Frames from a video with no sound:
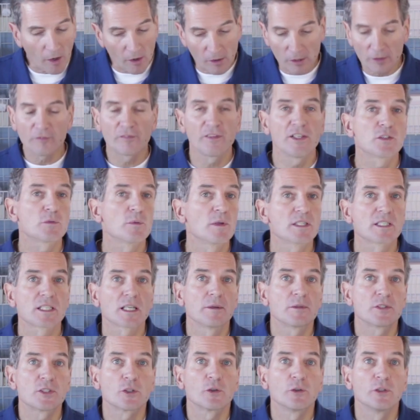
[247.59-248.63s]
all of these ones that
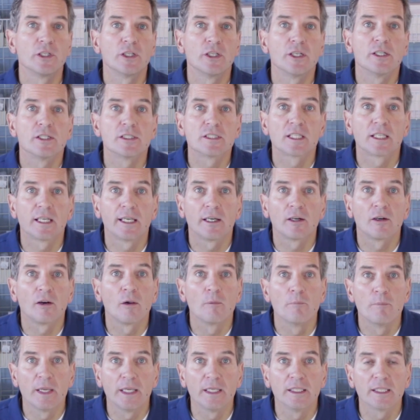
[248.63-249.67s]
I'm showing you here today are
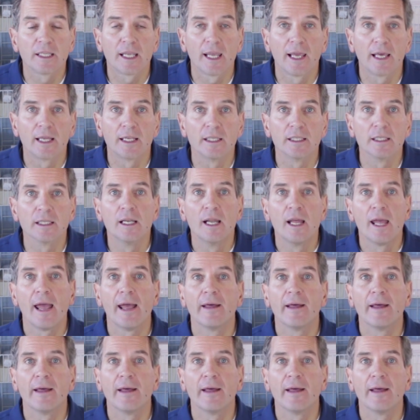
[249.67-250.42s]
all made in Canada.